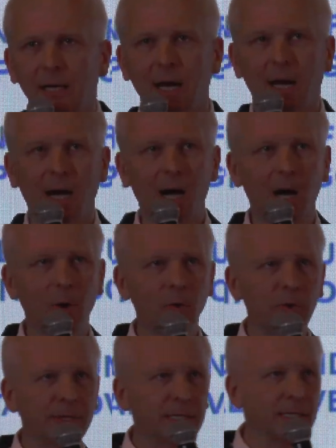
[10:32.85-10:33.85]

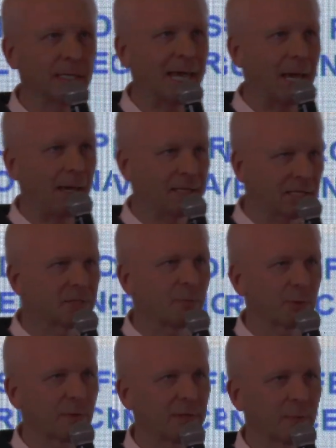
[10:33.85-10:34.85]
How the, and this is
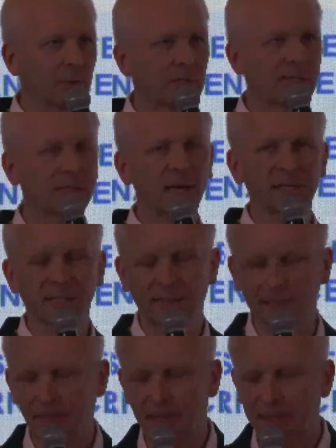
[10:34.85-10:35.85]
what we're going to discuss on
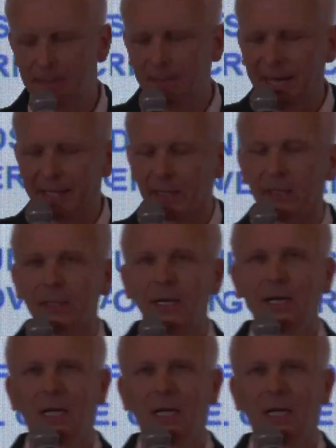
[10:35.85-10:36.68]
the panel.